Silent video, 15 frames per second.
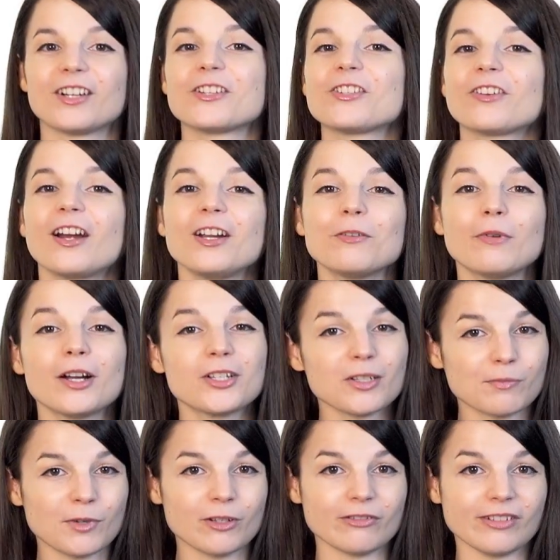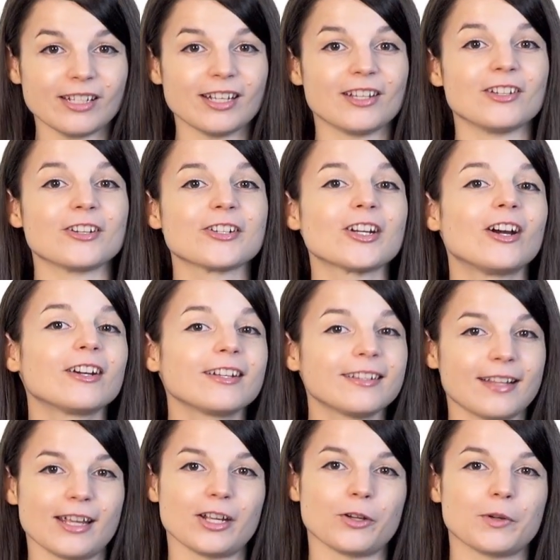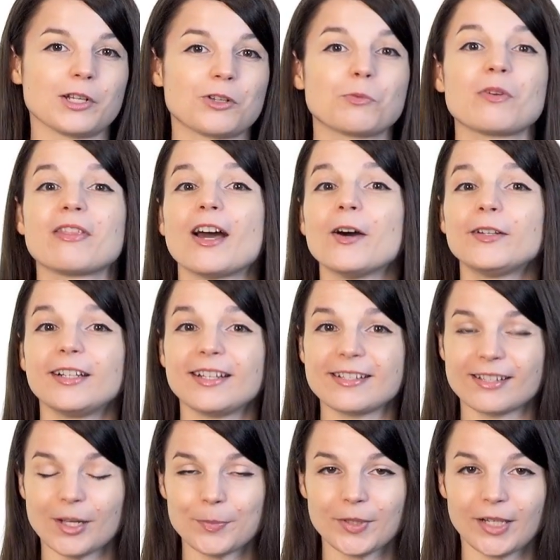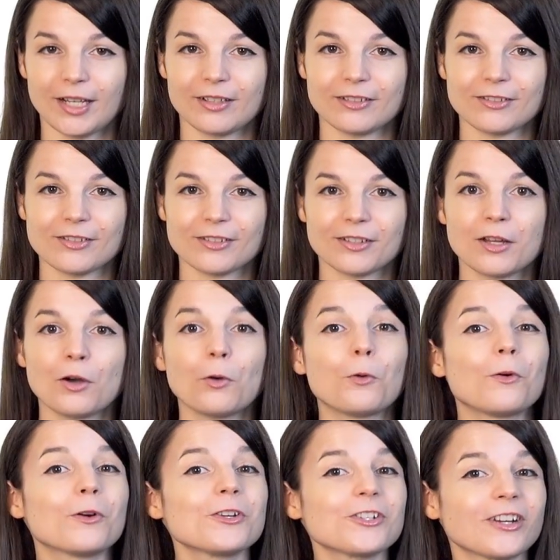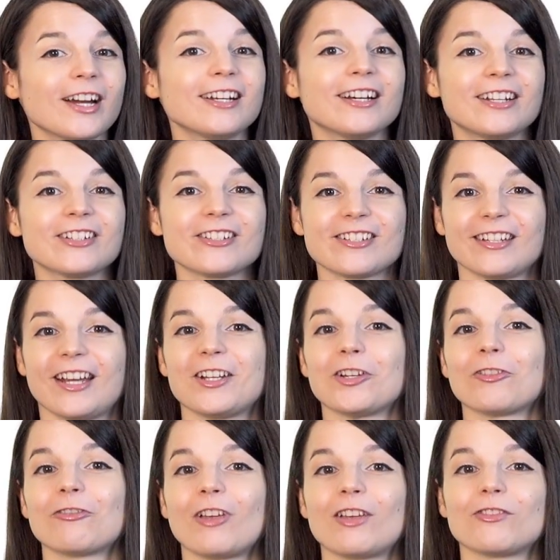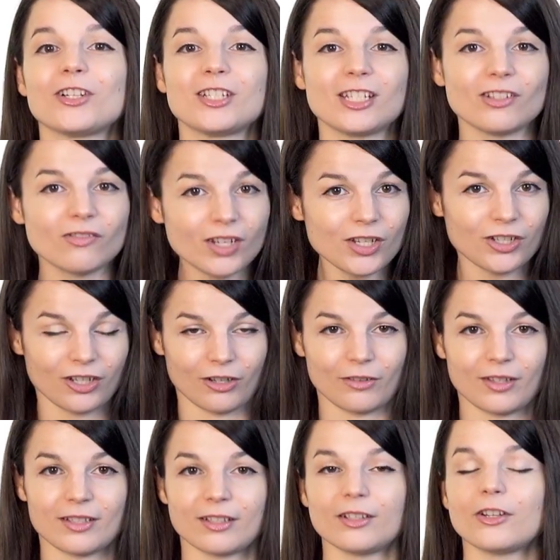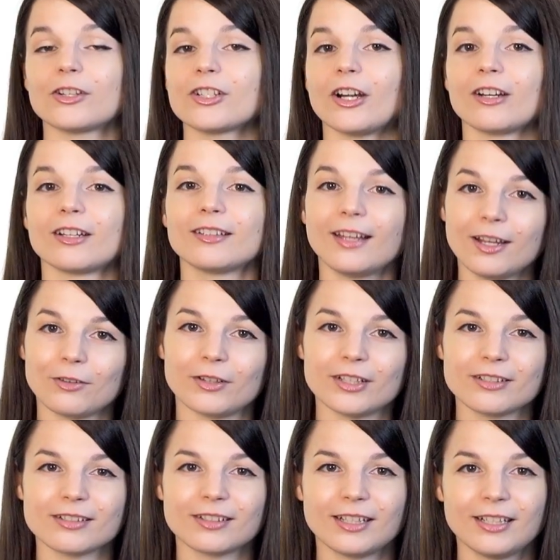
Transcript: Try to watch a movie in your target language without any subtitles, or try to understand your favorite TV show that's in your target language.